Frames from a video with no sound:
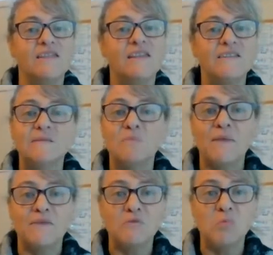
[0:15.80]
This
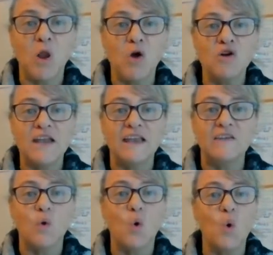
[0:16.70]
month's blog
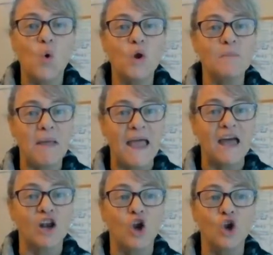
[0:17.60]
is all
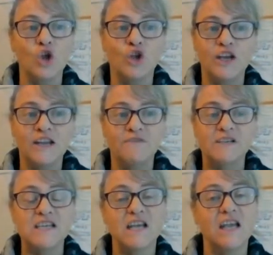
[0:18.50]
about learning
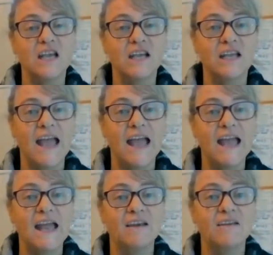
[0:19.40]
fatigue
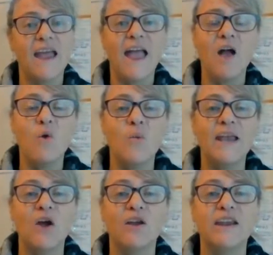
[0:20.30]
and how are
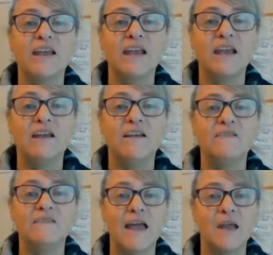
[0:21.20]
we going to
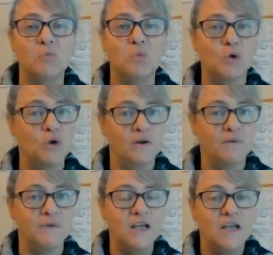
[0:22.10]
ease that
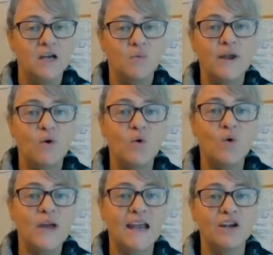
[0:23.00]
burden. We
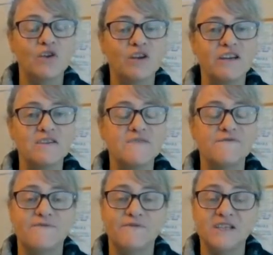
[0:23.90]
all get learning
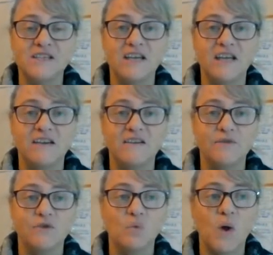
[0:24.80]
fatigue in
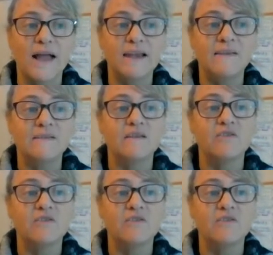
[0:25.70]
different ways.